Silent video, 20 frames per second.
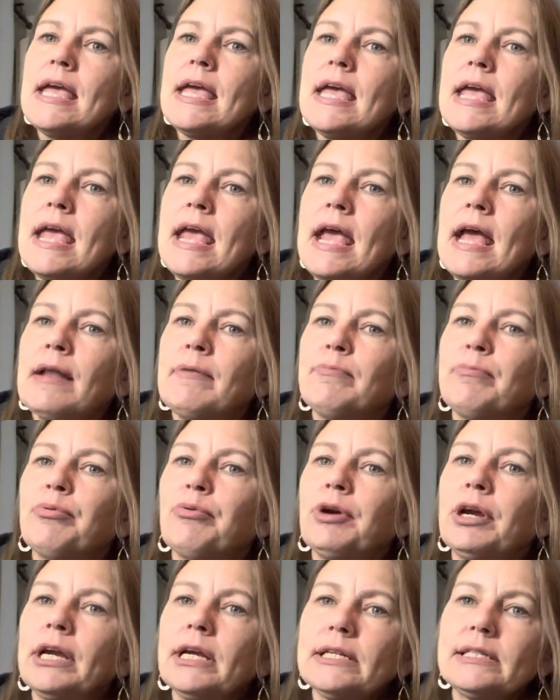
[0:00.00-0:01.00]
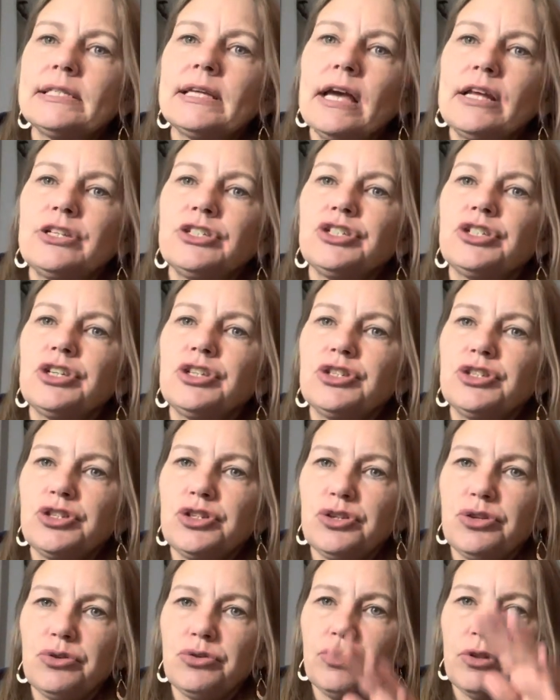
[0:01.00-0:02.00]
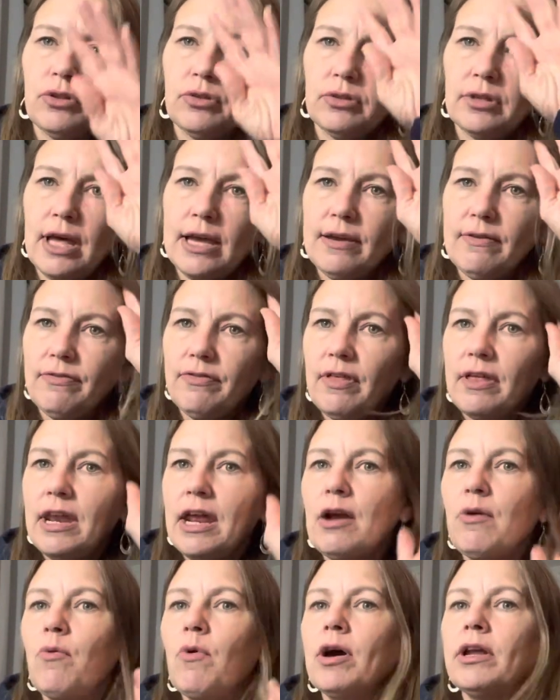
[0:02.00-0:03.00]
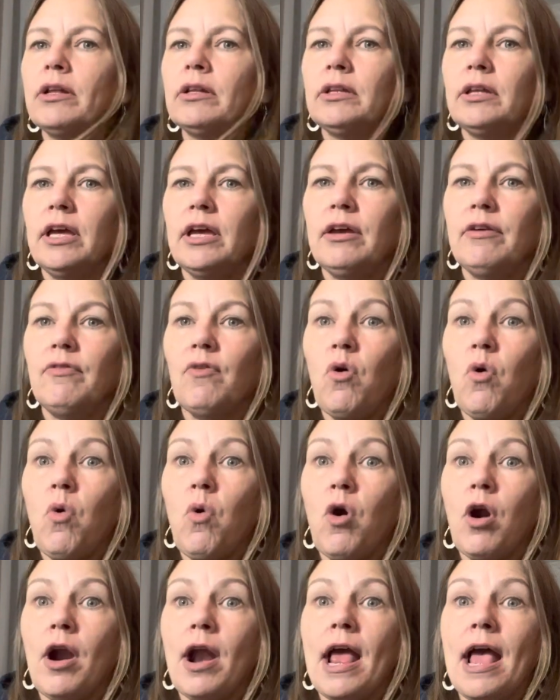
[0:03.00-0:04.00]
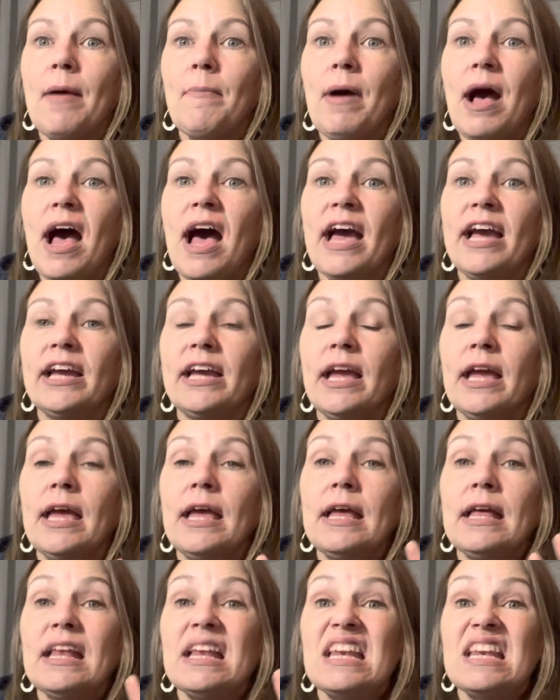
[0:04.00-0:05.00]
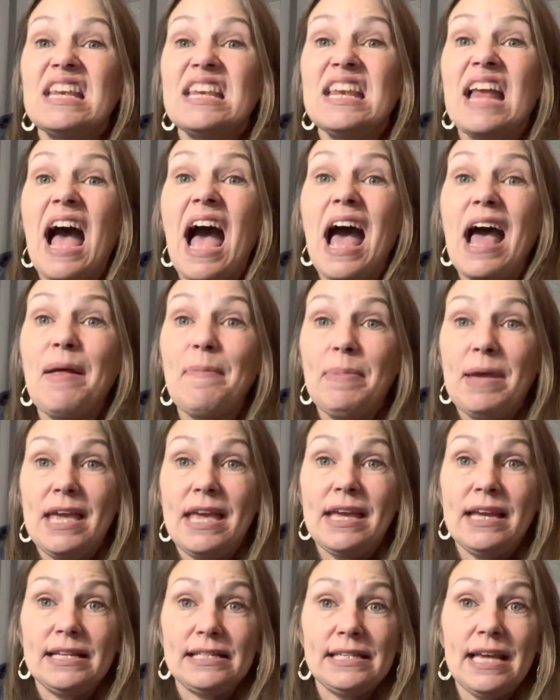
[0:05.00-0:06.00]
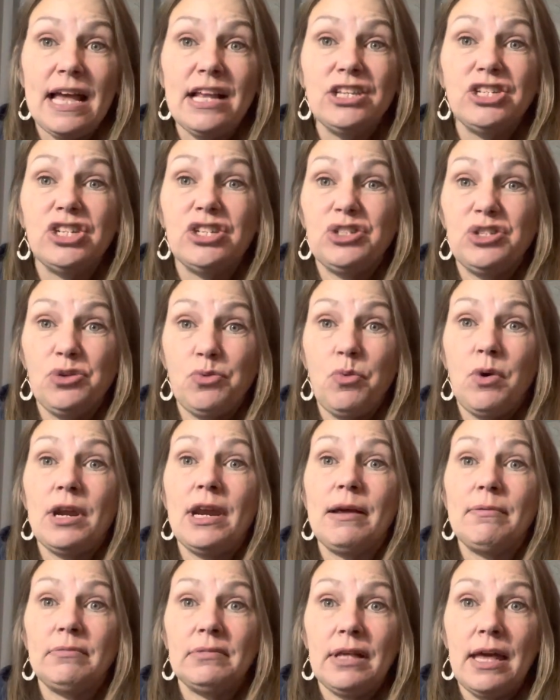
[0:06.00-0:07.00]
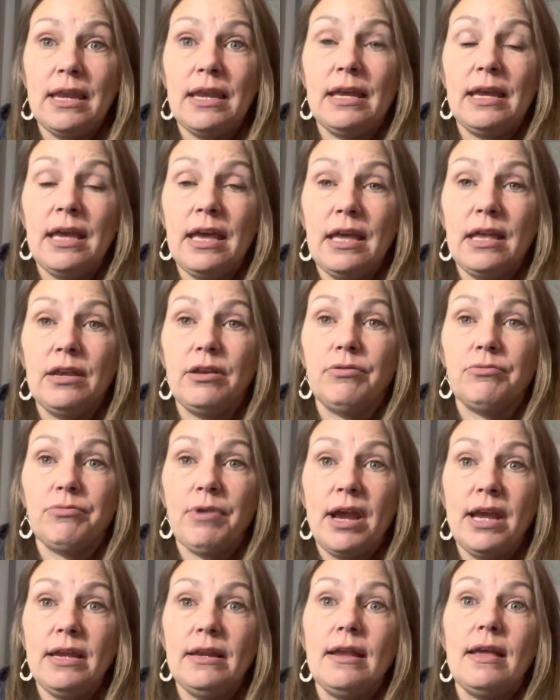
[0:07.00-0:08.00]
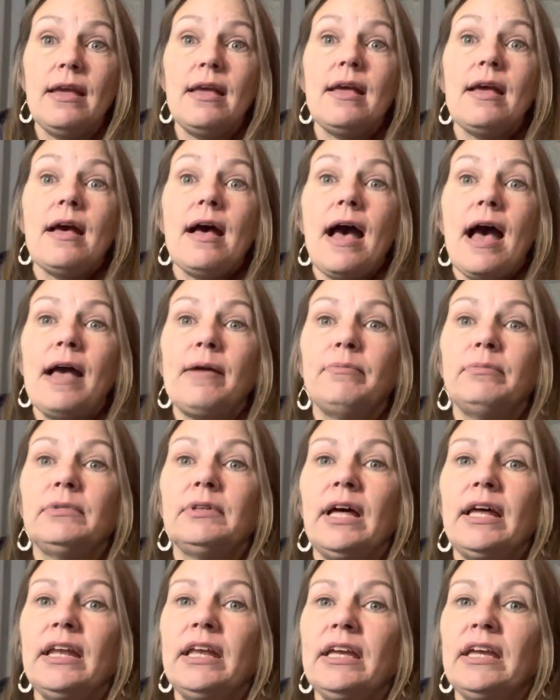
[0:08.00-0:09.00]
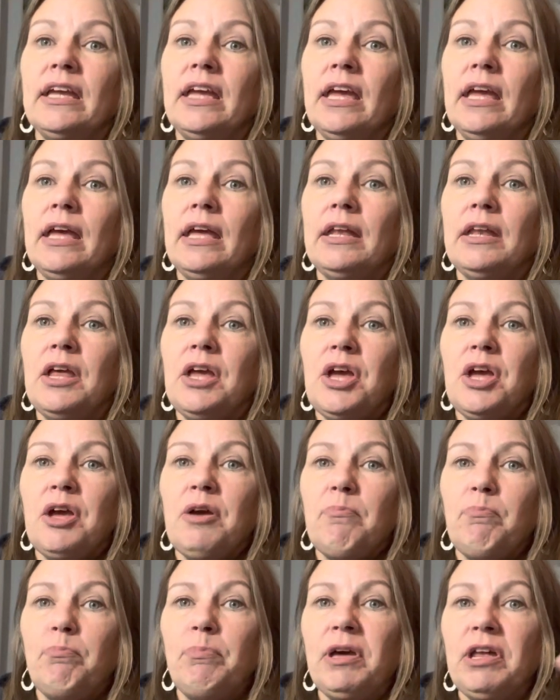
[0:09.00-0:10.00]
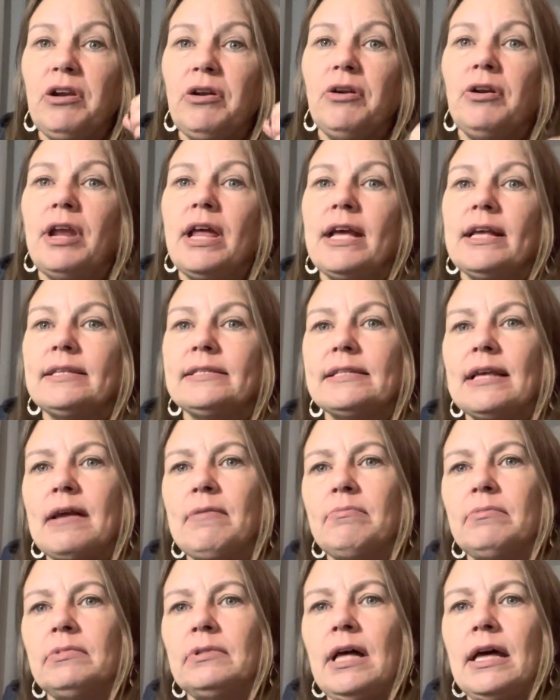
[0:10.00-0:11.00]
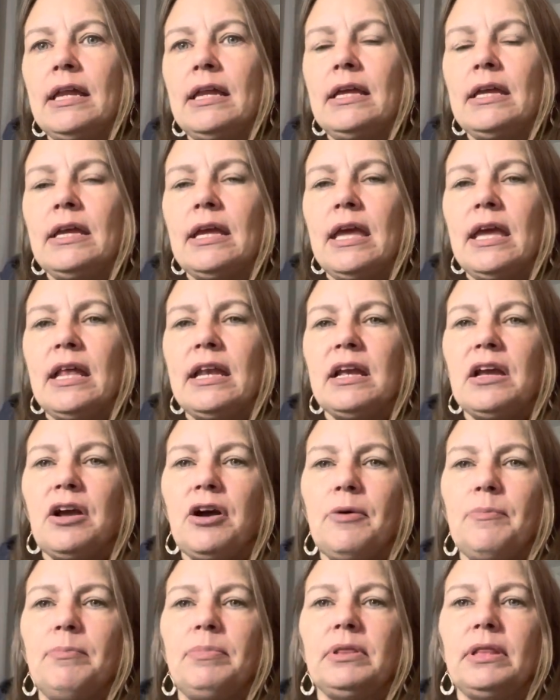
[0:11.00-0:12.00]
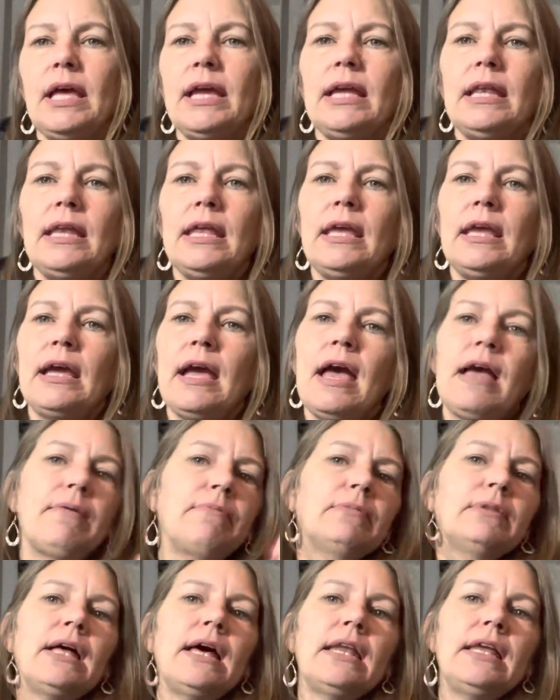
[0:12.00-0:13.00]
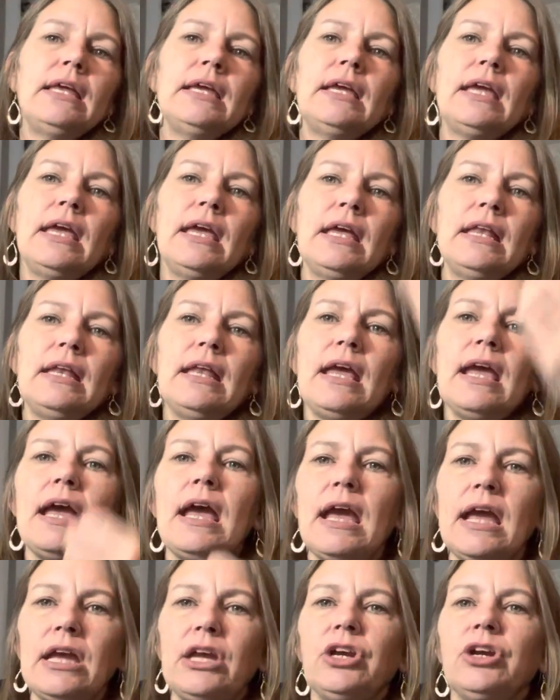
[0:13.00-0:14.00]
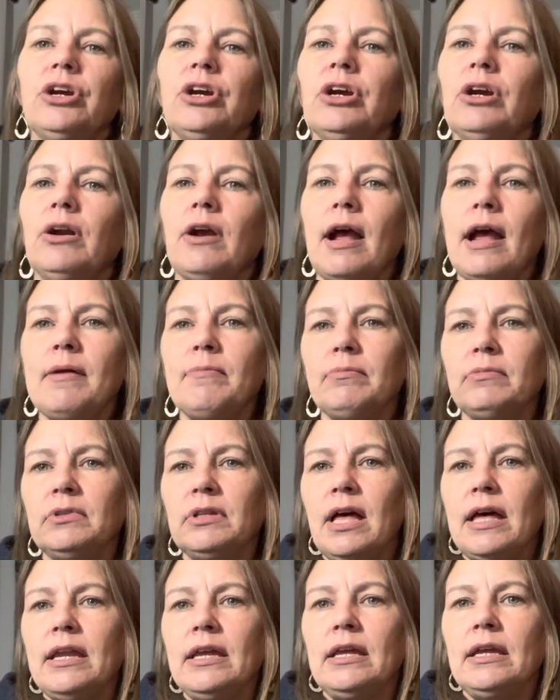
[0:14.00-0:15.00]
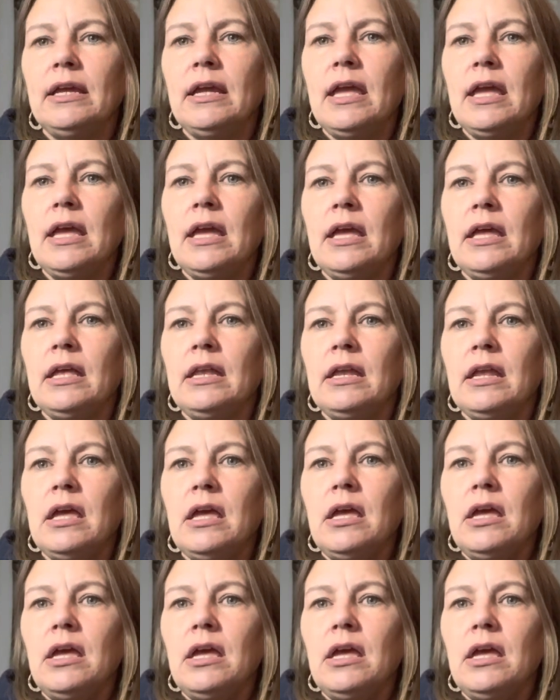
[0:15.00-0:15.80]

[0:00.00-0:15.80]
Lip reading: and bring attention to the life that I want to live? Or am I not paying attention to what I'm letting in, right? I'm letting in bitterness, I'm letting in complaining, I'm letting in anger, I'm letting in